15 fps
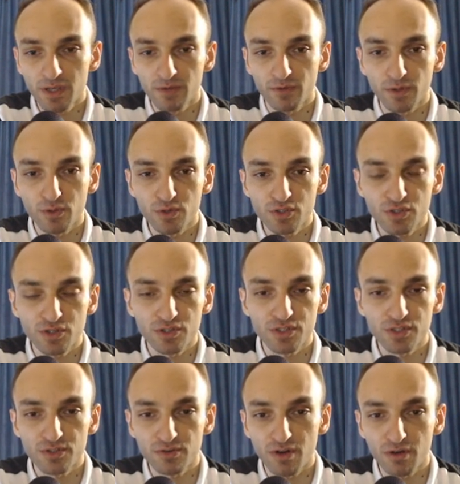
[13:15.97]
Evaluation
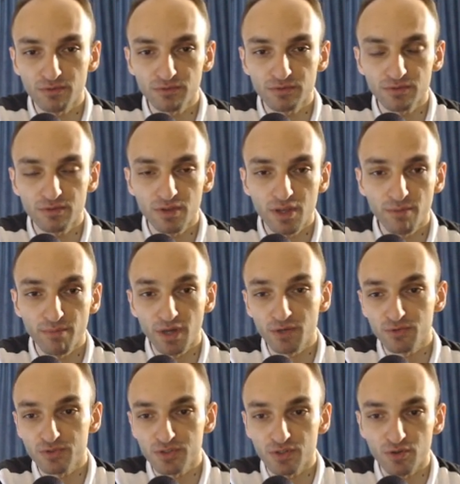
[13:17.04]
is around
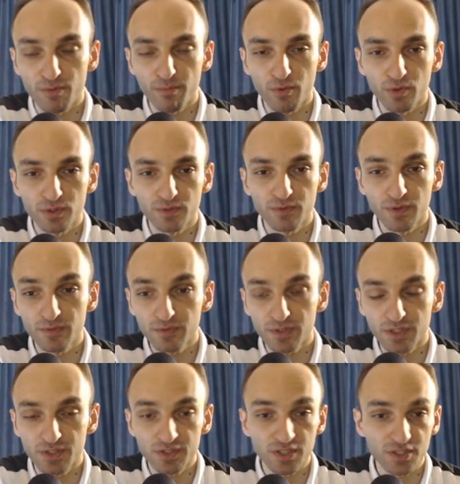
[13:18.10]
minus
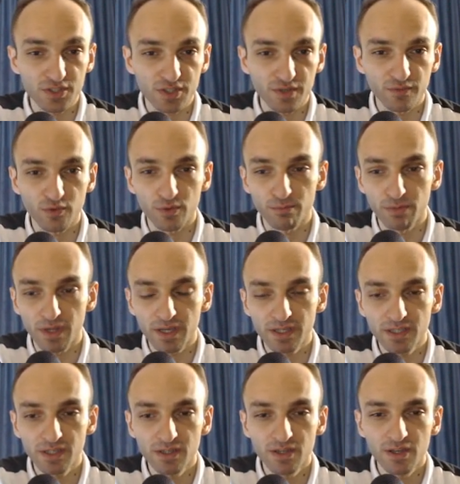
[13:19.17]
0.5060 for
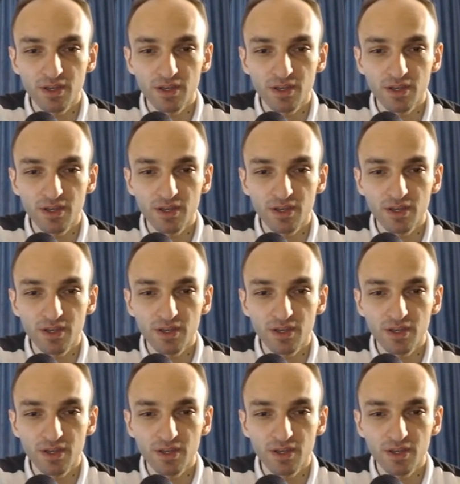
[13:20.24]
black.